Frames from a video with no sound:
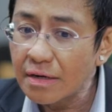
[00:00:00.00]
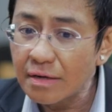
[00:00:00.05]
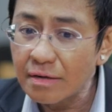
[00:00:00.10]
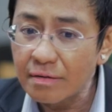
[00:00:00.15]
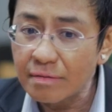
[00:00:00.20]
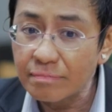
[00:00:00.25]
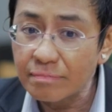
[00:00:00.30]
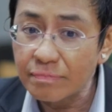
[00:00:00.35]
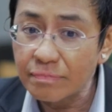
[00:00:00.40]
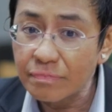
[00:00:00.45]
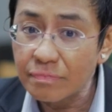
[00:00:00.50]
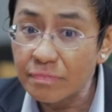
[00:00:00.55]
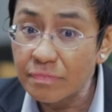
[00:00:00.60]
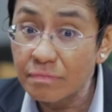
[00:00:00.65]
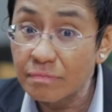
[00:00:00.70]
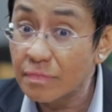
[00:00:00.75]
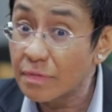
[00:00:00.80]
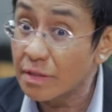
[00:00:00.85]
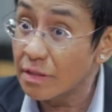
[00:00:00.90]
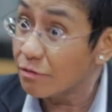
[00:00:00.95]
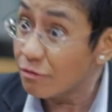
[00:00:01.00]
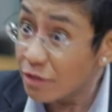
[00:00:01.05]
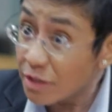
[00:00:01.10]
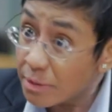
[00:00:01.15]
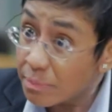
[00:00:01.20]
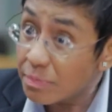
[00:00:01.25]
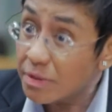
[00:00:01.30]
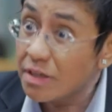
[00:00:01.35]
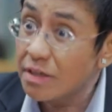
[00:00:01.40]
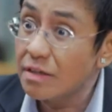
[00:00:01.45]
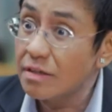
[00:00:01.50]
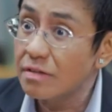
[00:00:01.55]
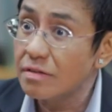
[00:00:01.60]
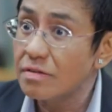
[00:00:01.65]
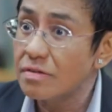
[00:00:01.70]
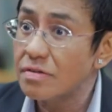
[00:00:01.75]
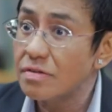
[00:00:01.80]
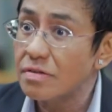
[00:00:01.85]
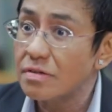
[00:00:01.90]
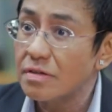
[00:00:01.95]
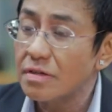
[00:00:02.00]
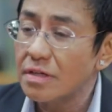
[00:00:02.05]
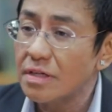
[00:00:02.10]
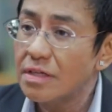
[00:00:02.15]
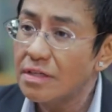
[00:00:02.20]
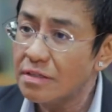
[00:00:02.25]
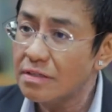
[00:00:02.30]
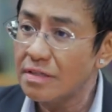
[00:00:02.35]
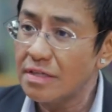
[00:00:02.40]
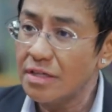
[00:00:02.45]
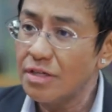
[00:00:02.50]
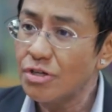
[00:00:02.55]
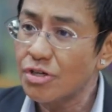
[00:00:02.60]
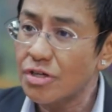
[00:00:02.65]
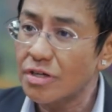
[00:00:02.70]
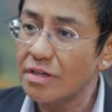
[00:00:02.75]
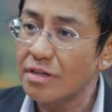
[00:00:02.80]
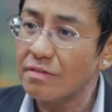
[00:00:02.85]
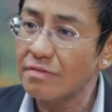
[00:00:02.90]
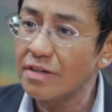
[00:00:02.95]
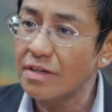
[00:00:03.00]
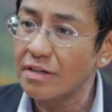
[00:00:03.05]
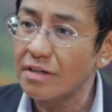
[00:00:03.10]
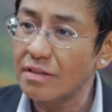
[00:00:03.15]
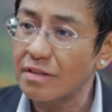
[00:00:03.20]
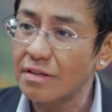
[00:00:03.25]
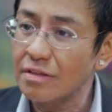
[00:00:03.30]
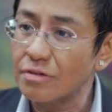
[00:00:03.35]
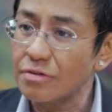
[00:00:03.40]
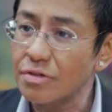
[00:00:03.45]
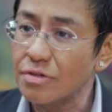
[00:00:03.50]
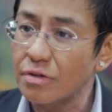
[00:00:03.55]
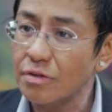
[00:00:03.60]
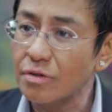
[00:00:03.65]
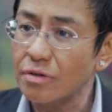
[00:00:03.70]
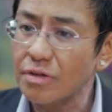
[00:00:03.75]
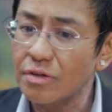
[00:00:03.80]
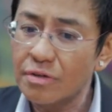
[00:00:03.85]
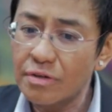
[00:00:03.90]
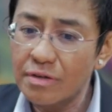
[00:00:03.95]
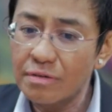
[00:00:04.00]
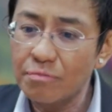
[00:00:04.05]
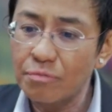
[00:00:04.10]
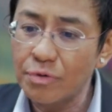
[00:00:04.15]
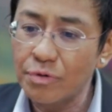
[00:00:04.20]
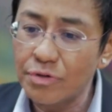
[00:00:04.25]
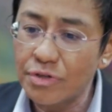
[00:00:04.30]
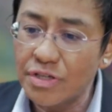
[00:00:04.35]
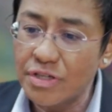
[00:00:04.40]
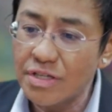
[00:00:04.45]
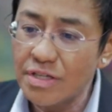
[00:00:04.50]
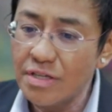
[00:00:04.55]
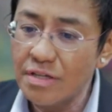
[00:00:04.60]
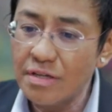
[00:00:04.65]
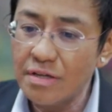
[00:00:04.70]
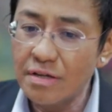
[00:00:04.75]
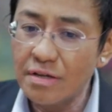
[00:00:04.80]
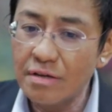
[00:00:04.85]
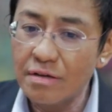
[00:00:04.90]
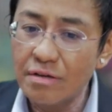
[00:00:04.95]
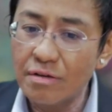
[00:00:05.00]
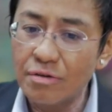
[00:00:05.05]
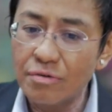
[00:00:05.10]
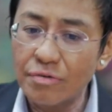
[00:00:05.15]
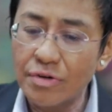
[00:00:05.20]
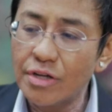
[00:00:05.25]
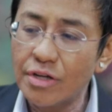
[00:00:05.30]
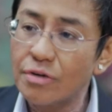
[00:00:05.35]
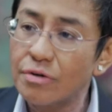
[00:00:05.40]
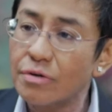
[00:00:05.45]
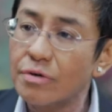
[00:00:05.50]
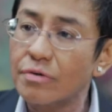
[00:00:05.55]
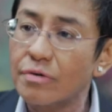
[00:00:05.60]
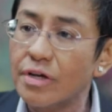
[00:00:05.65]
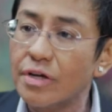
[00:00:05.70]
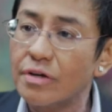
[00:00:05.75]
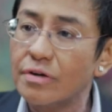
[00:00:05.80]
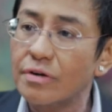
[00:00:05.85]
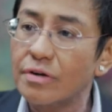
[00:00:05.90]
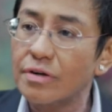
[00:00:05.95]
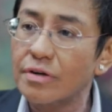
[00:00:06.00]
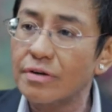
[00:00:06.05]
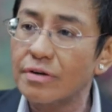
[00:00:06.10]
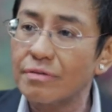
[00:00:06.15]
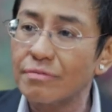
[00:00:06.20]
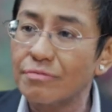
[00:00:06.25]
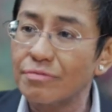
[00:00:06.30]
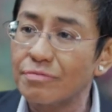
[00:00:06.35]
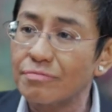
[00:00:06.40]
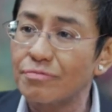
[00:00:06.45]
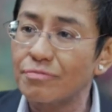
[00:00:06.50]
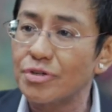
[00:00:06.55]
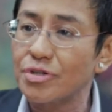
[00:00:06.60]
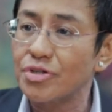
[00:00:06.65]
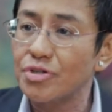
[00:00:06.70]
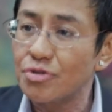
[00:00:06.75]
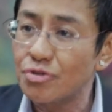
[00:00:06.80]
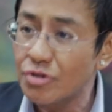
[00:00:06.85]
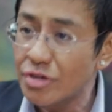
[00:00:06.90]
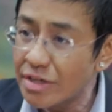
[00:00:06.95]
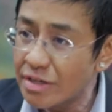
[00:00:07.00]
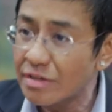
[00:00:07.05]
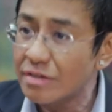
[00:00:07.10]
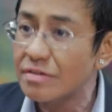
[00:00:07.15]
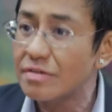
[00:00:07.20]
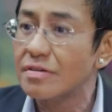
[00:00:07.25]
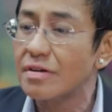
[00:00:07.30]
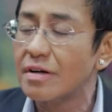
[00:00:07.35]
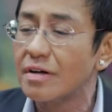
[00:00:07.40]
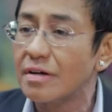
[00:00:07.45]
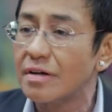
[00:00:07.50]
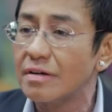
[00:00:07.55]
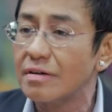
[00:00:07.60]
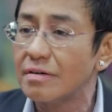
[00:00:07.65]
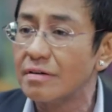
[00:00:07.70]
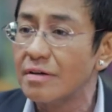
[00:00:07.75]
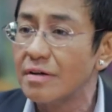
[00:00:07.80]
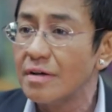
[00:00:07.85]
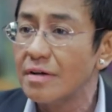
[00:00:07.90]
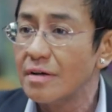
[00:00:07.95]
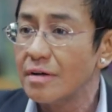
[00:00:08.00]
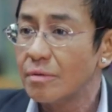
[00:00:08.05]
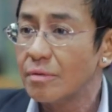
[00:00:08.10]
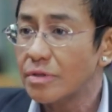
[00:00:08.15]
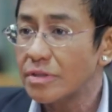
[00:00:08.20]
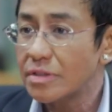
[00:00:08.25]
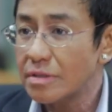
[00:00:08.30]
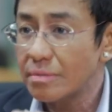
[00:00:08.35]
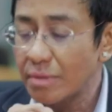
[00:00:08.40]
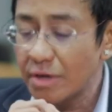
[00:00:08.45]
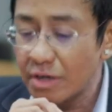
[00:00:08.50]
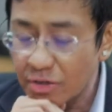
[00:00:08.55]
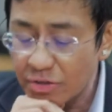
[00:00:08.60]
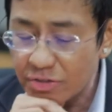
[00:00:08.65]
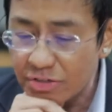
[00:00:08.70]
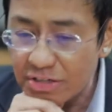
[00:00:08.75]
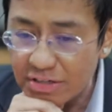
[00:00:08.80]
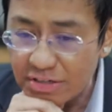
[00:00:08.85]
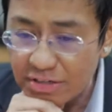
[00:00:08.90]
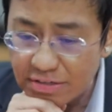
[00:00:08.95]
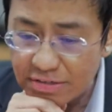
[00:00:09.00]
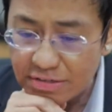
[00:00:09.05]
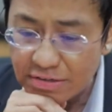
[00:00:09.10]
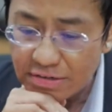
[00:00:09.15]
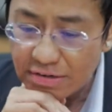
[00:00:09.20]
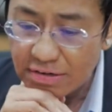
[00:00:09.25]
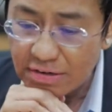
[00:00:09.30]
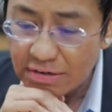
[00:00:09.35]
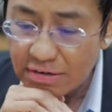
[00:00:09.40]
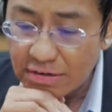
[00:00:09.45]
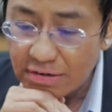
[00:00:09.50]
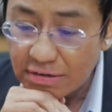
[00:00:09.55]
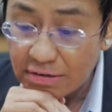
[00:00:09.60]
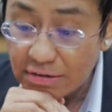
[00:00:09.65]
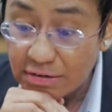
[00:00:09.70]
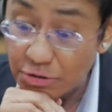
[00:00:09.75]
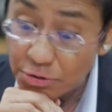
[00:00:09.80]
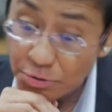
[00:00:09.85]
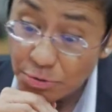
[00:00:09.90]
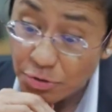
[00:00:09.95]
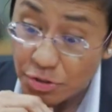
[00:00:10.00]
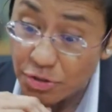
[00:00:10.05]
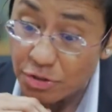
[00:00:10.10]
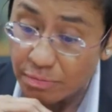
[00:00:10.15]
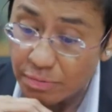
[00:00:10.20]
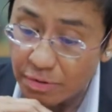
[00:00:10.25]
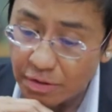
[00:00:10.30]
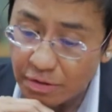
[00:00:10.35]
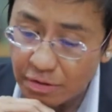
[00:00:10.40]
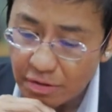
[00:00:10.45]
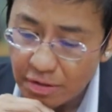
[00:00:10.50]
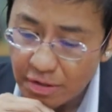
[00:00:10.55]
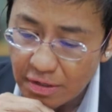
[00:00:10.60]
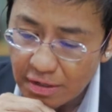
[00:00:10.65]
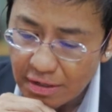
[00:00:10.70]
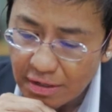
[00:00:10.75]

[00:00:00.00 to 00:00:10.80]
um, the Philippines, Indonesia even, I think there's a lot. We're seeing greater, greater restraints on what democracy is hmm. used to be.